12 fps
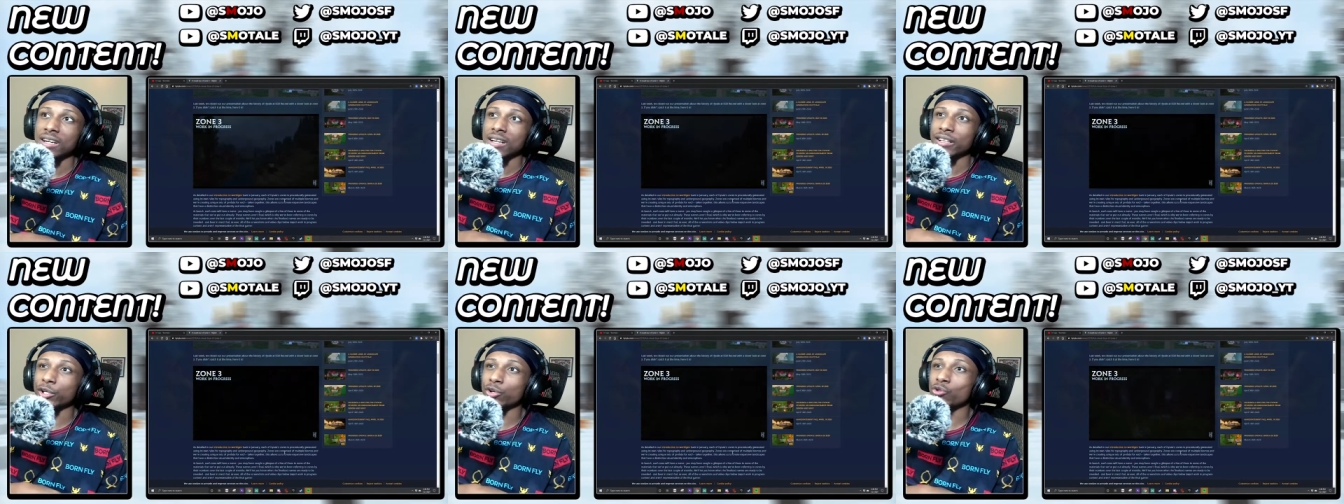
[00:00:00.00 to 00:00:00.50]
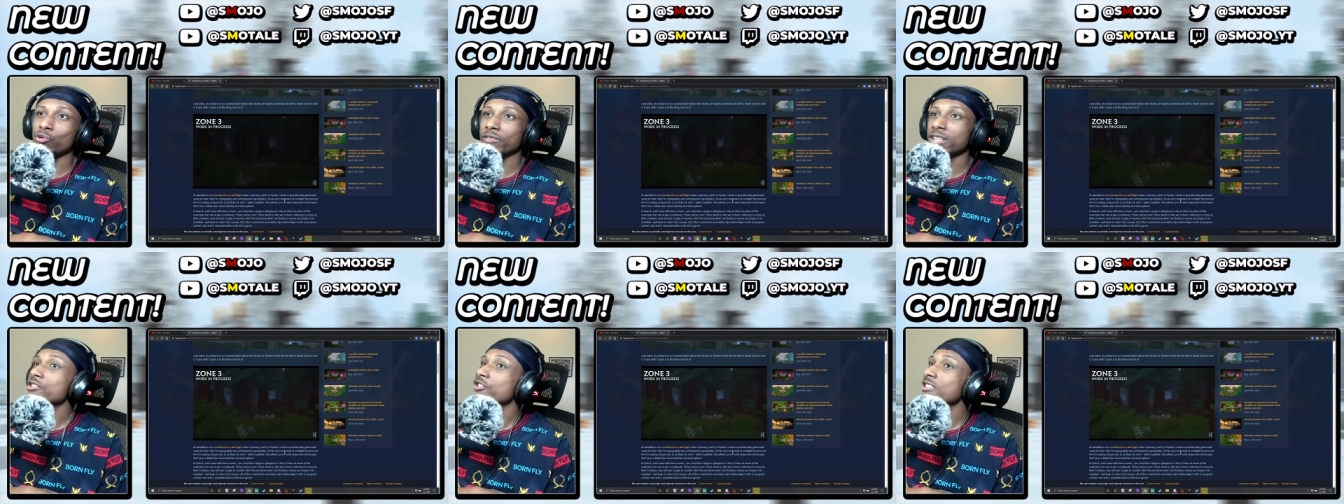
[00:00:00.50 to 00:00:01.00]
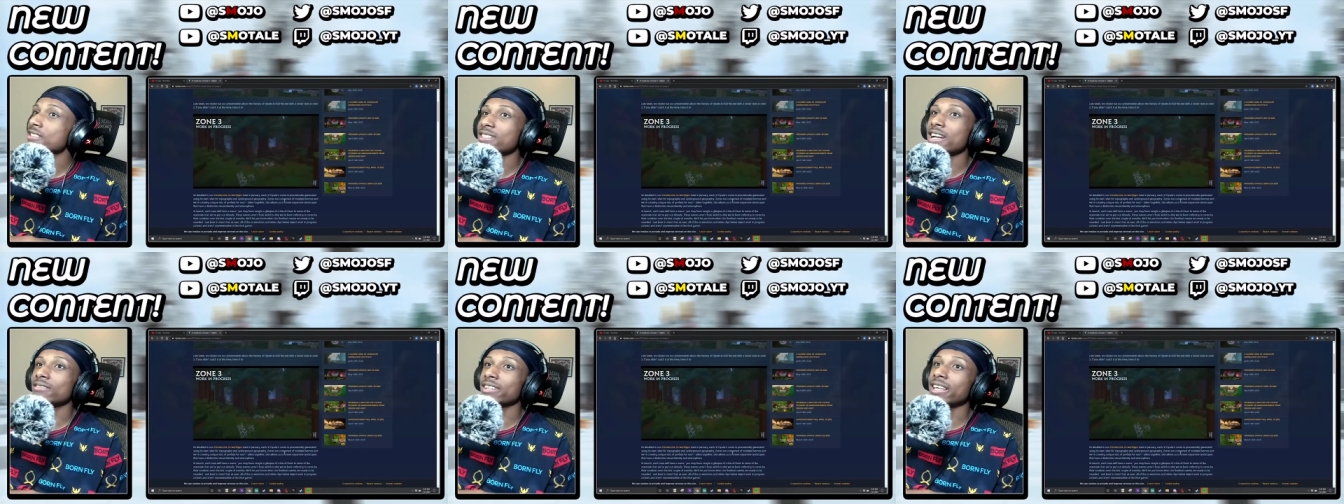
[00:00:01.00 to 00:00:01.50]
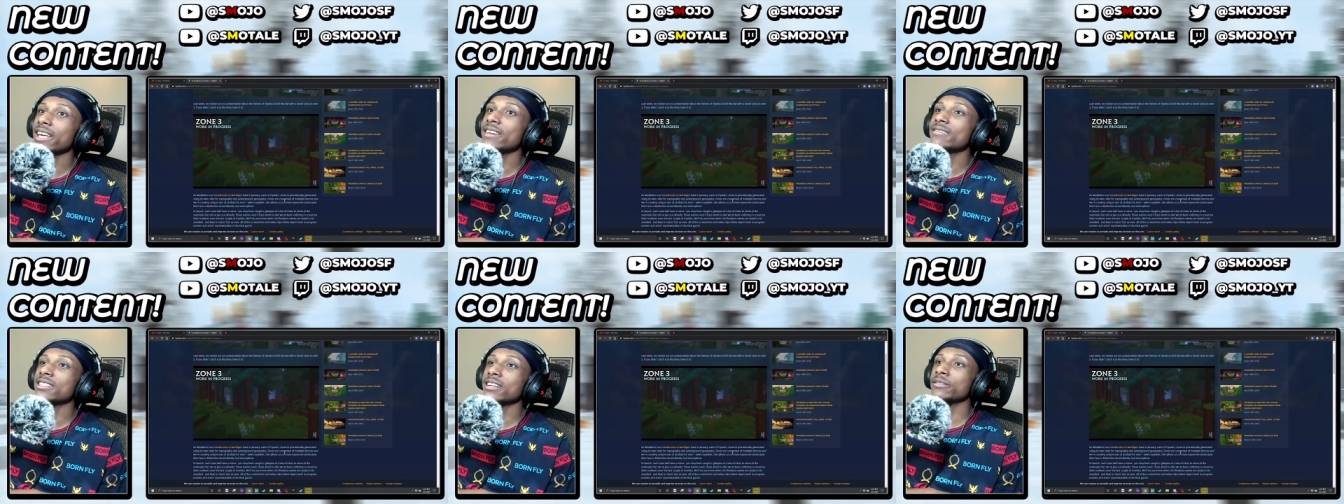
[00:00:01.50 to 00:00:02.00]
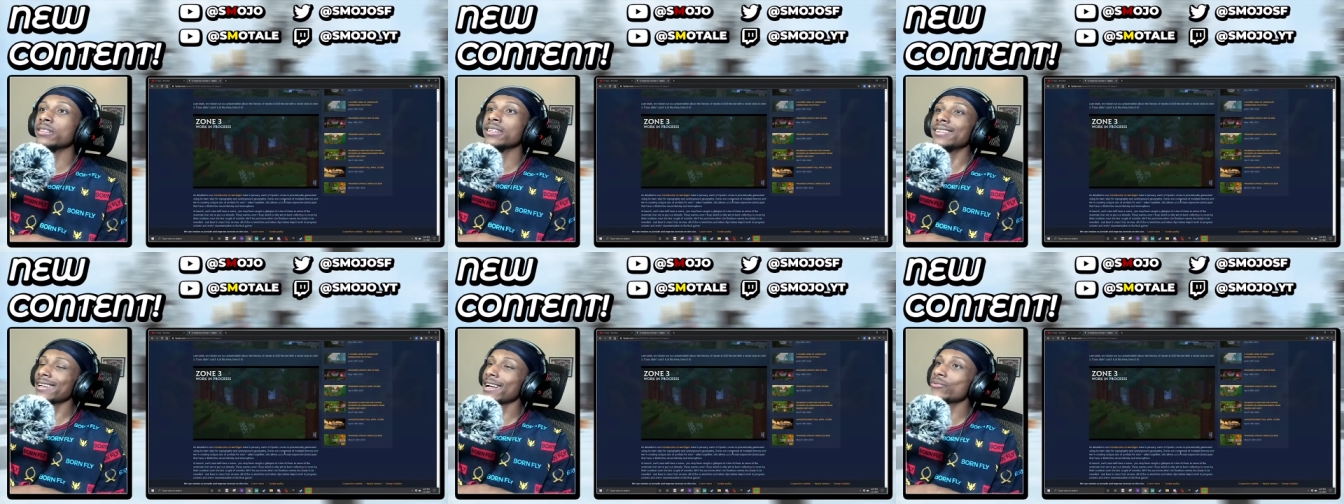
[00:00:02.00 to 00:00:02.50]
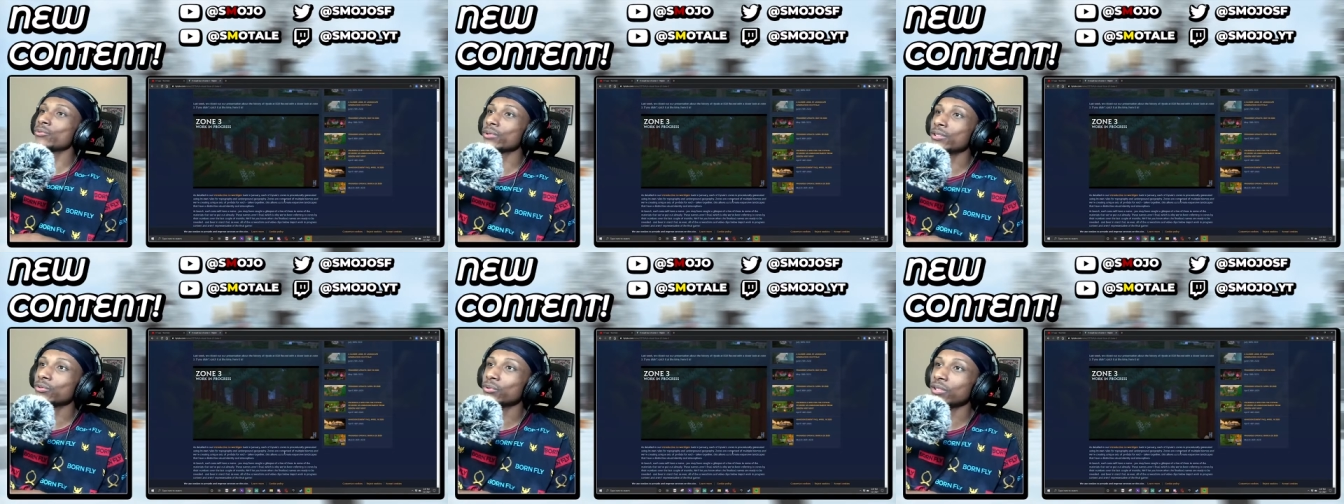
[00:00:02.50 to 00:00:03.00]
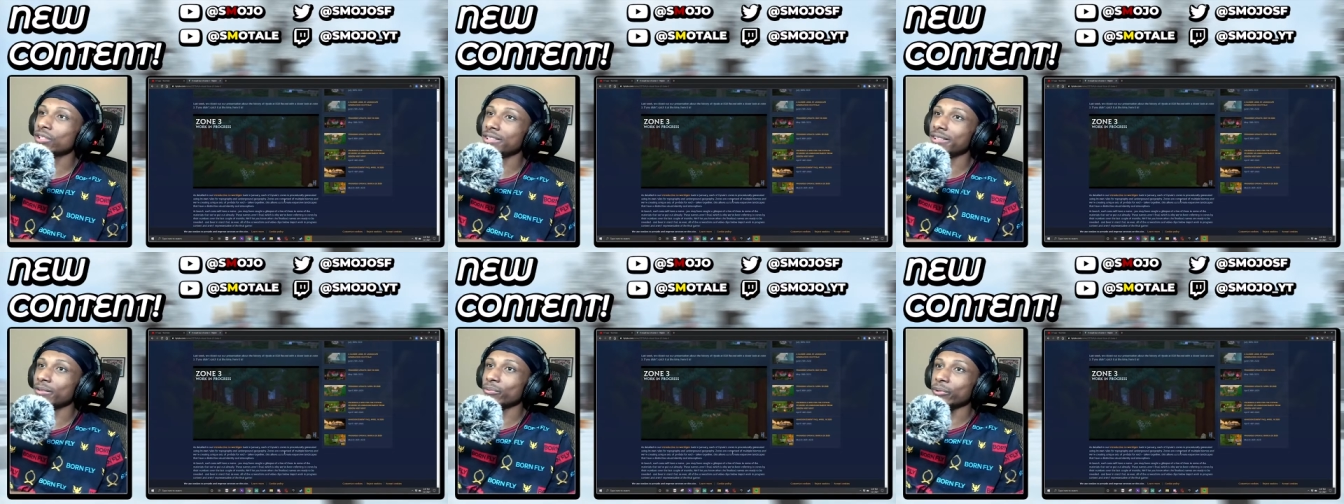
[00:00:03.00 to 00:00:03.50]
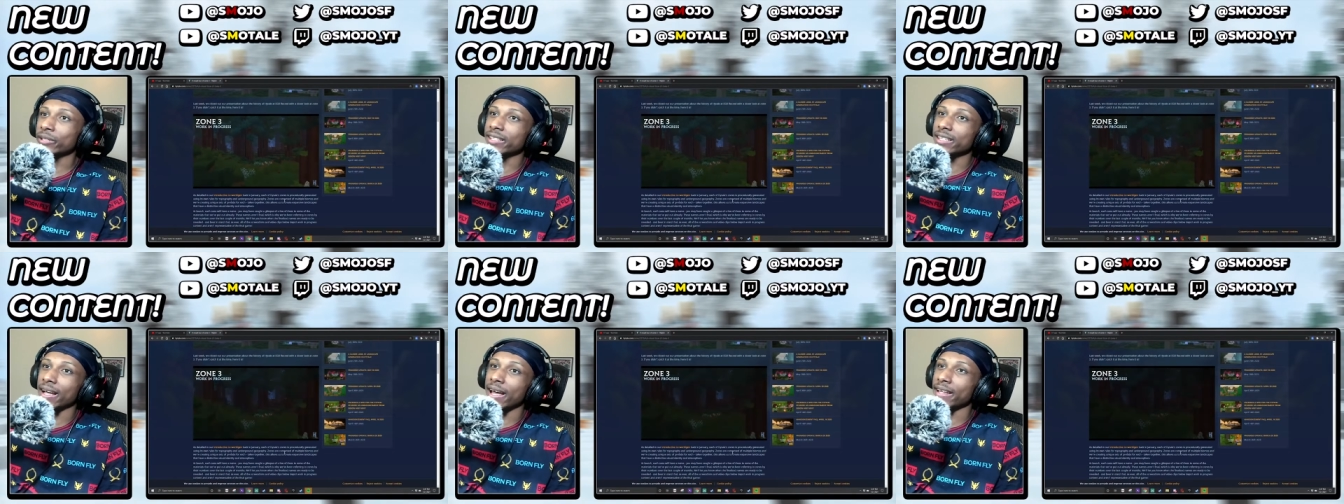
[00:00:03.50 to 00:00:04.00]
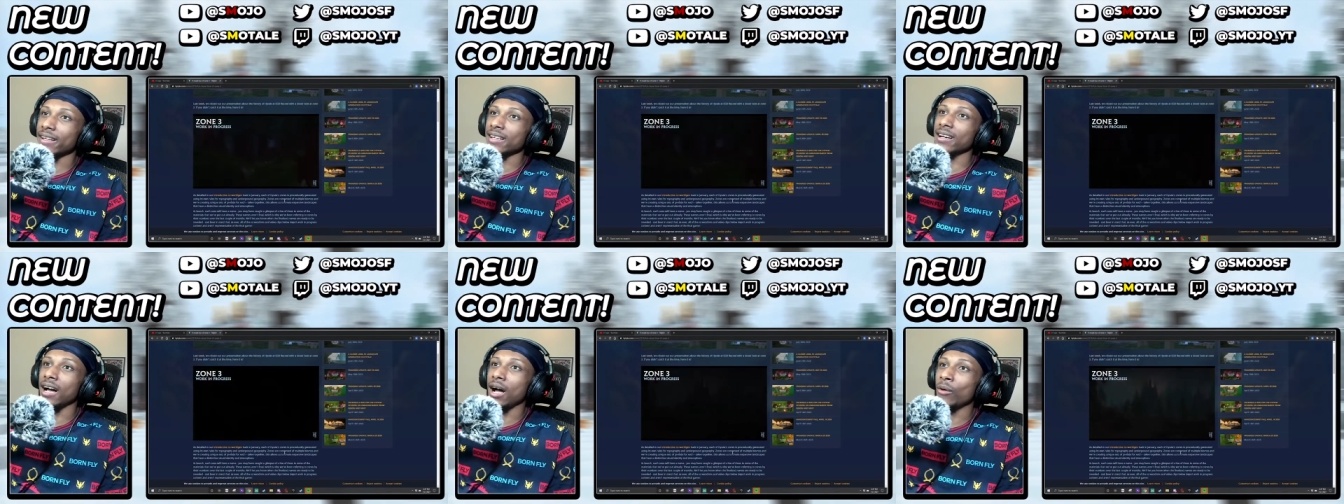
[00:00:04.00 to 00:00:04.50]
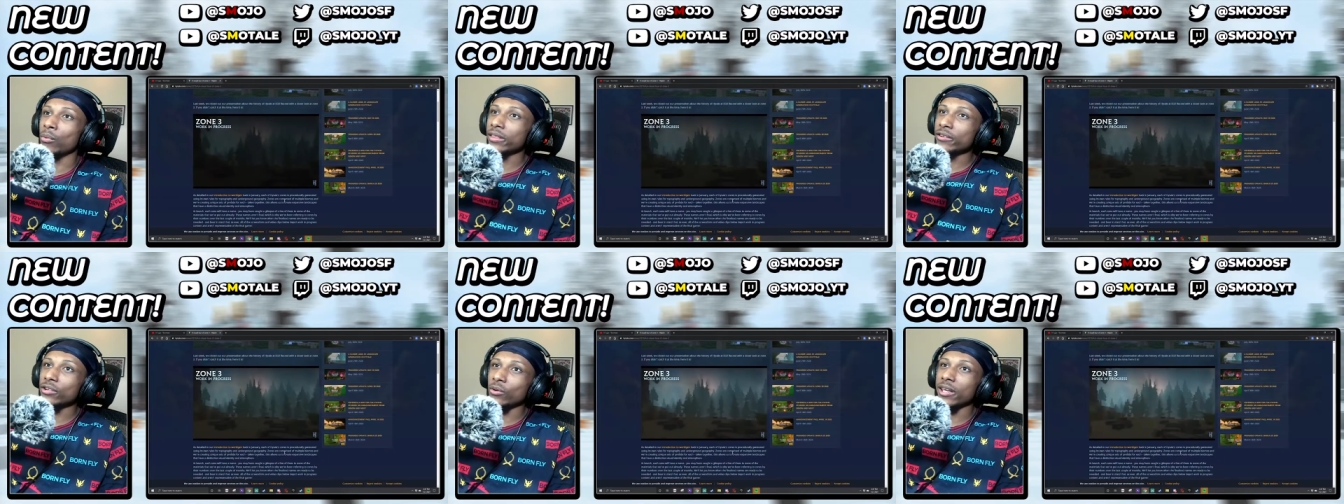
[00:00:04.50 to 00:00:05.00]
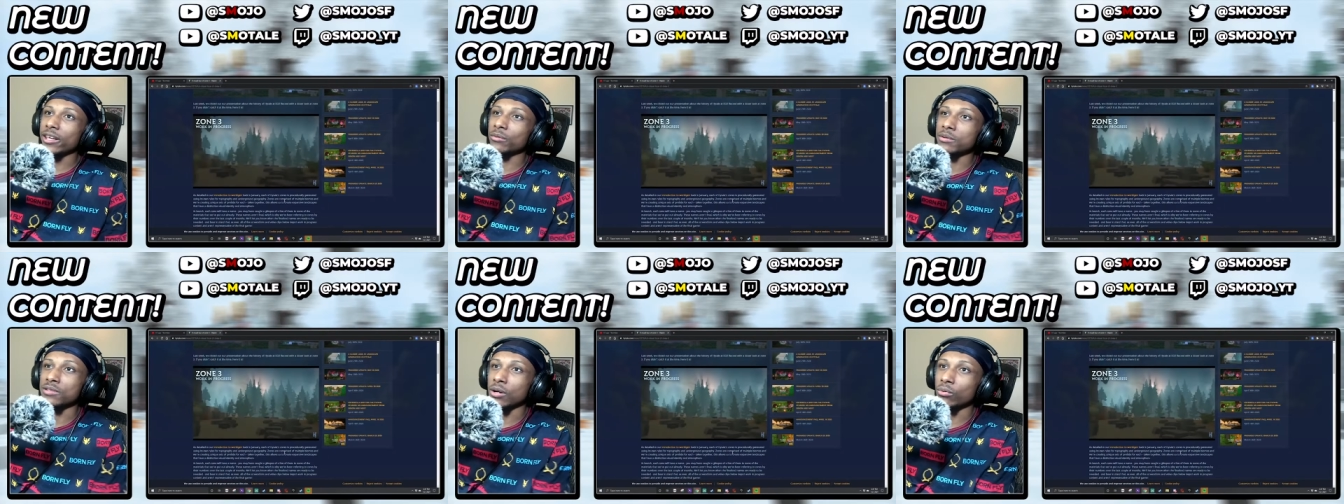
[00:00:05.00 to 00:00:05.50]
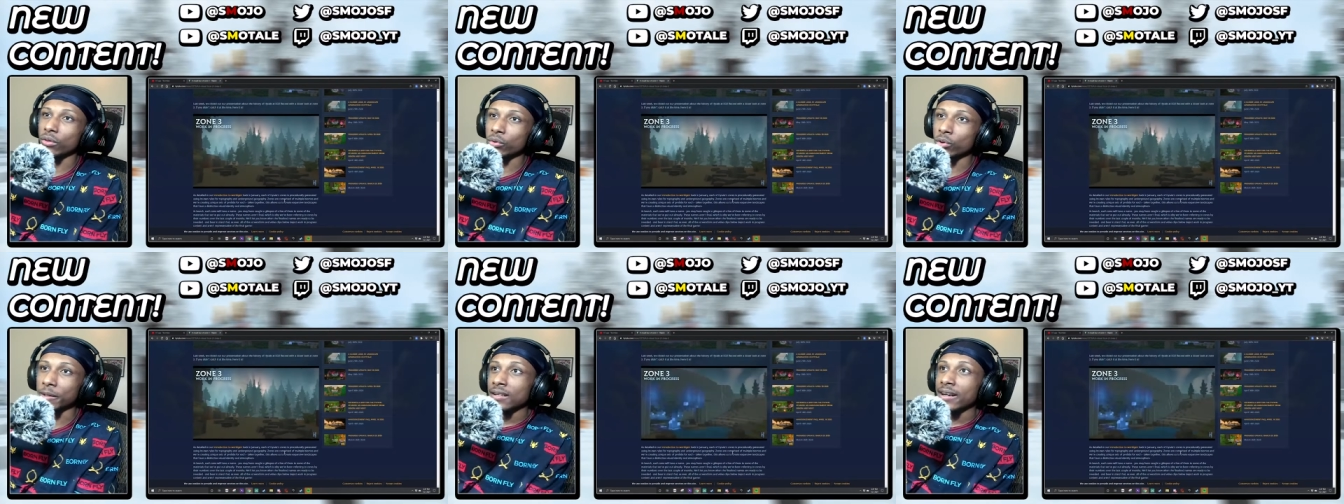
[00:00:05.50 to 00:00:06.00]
little villages inside of caves and everything. Like I really, really, really like uh, what they're doing here with Zone 3.